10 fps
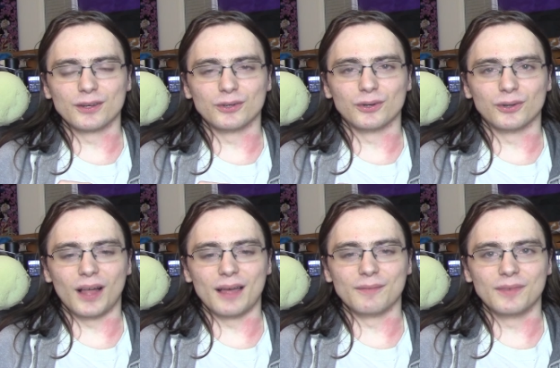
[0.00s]
girl,
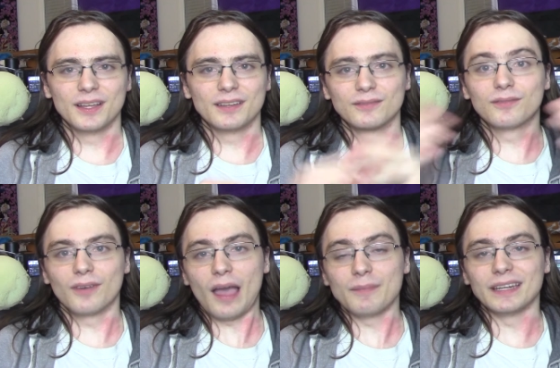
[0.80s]

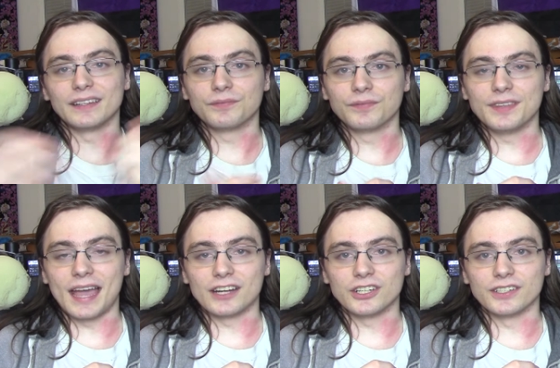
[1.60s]
I mean, a
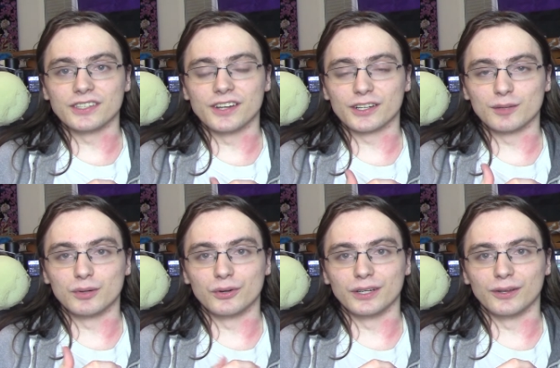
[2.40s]
gaseous,
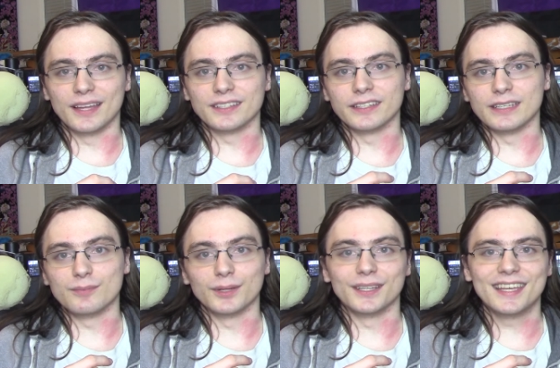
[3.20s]
non-corporeal entity,
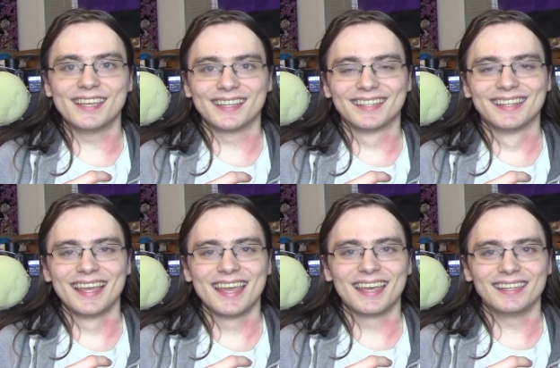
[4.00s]
but,
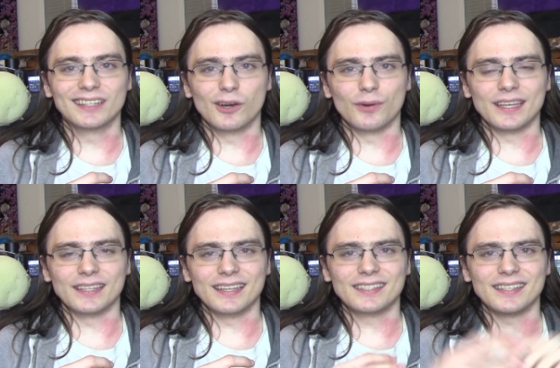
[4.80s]
you know,
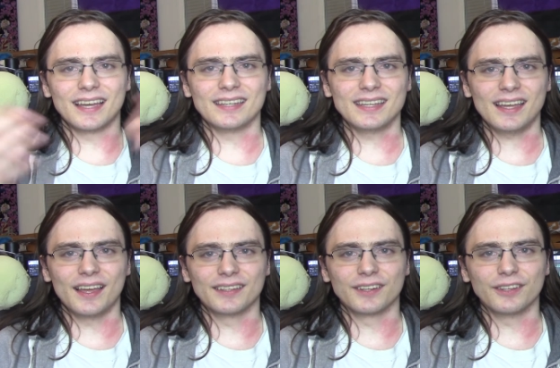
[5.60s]
it's the idea
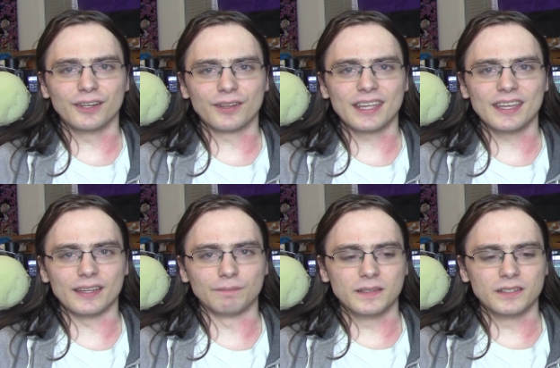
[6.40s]
as a little
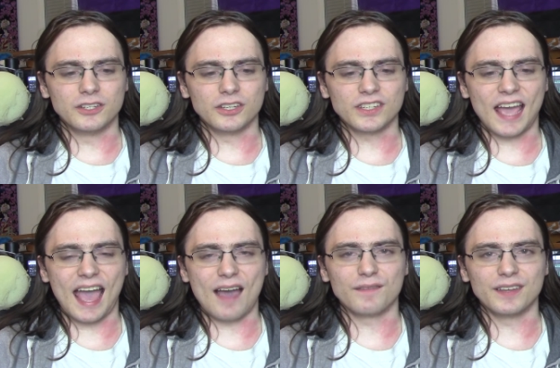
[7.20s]
kid, just
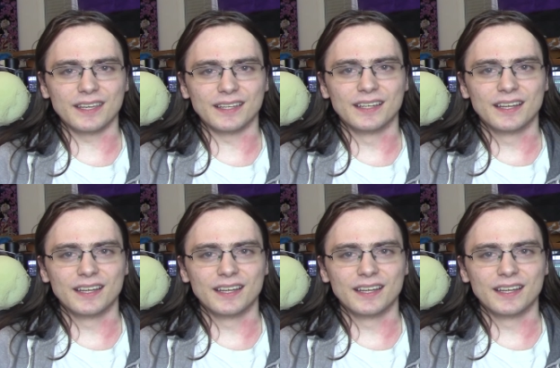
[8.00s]
having